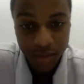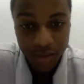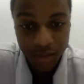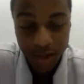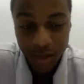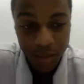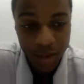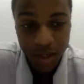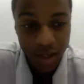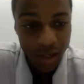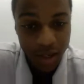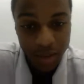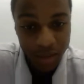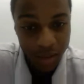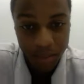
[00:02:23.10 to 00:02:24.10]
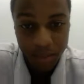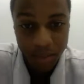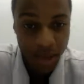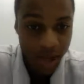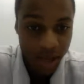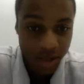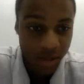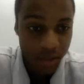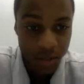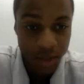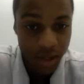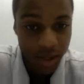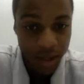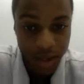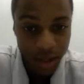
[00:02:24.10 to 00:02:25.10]
that we can't even imagine
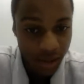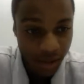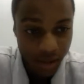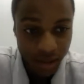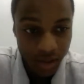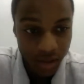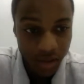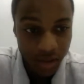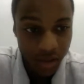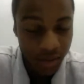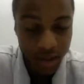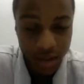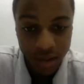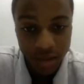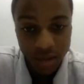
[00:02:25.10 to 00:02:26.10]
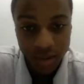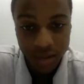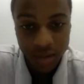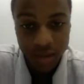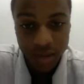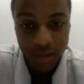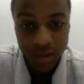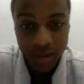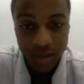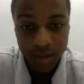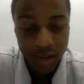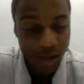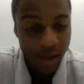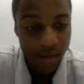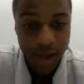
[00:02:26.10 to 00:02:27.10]
what kinds of things
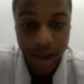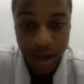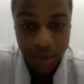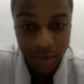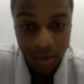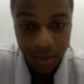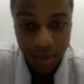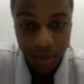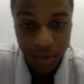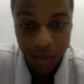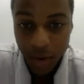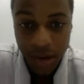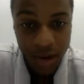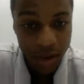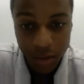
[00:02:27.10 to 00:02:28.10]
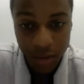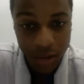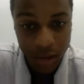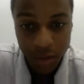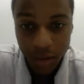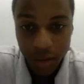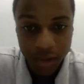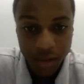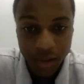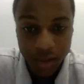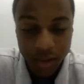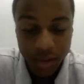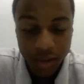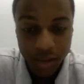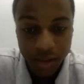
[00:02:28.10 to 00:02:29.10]
that have happened right under our
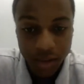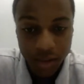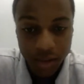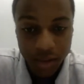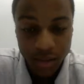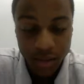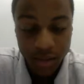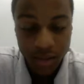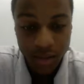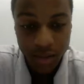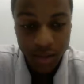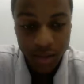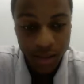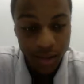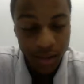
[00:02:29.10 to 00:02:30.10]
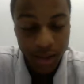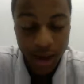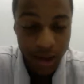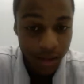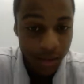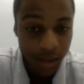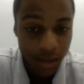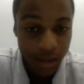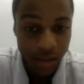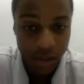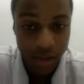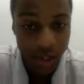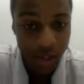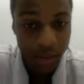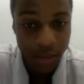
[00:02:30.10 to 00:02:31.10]
noses. You know, a lot of things are
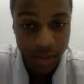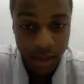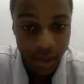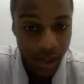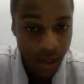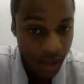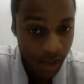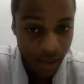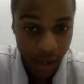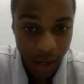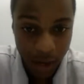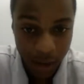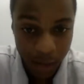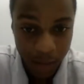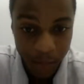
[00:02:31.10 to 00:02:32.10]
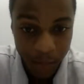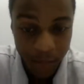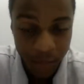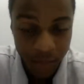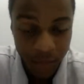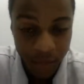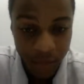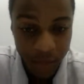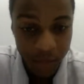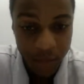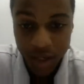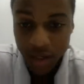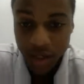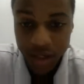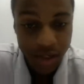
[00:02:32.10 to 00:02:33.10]
coming to light now,
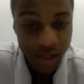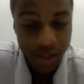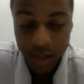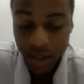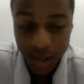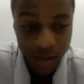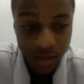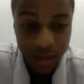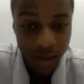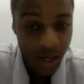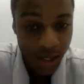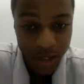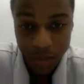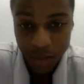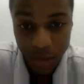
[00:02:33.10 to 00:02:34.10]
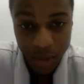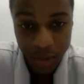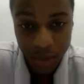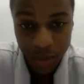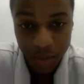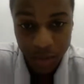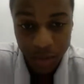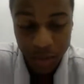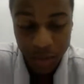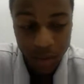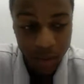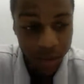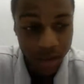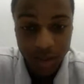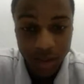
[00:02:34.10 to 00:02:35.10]
but it's just like an iceberg. You
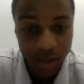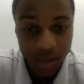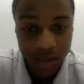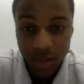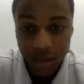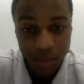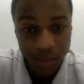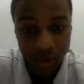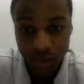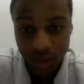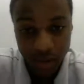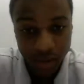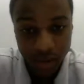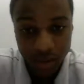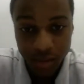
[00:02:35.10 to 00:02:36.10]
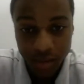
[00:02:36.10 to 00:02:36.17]
only see 10%.